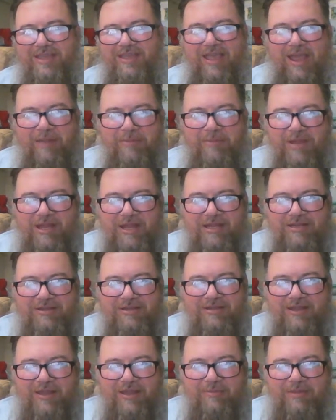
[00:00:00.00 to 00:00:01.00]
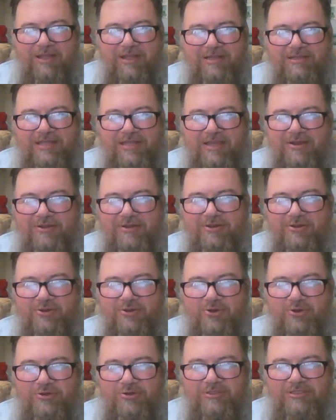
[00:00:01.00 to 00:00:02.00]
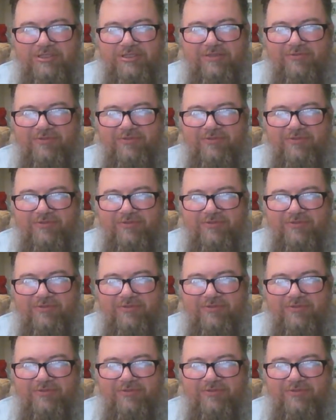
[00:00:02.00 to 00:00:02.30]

I'm not telling her who is it